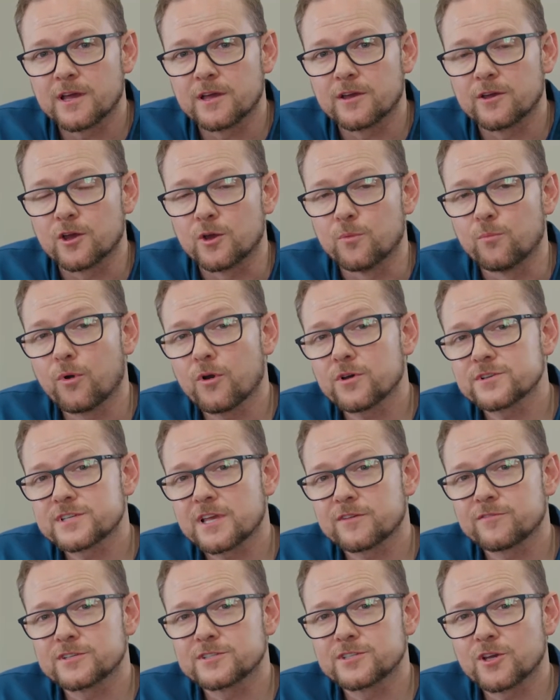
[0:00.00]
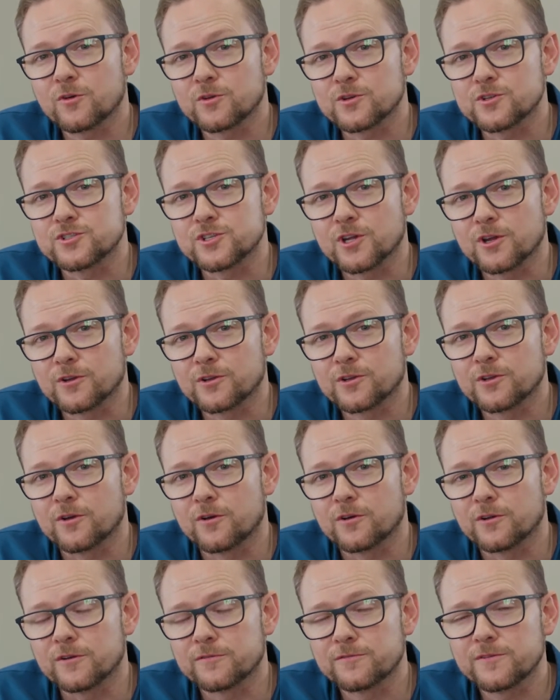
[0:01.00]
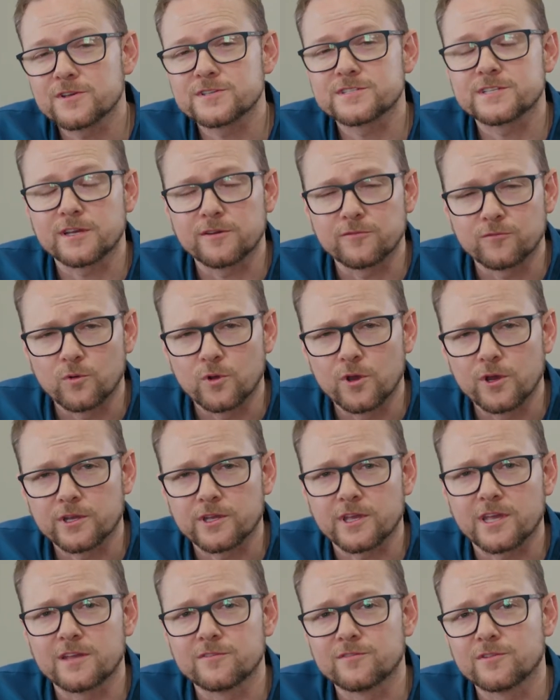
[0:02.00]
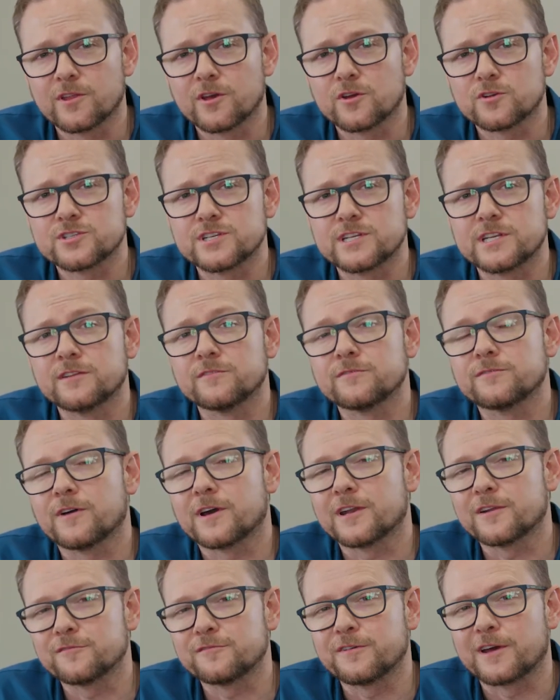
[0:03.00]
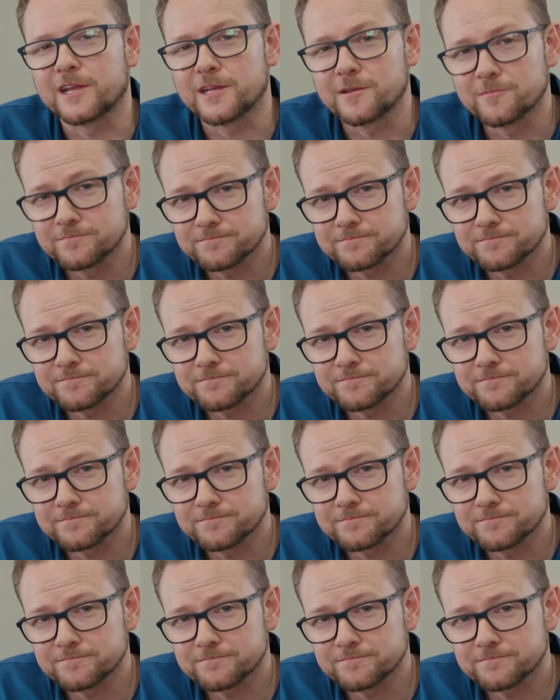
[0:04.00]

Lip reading: her boss having told a joke on her first day of work, even though she didn't find it funny.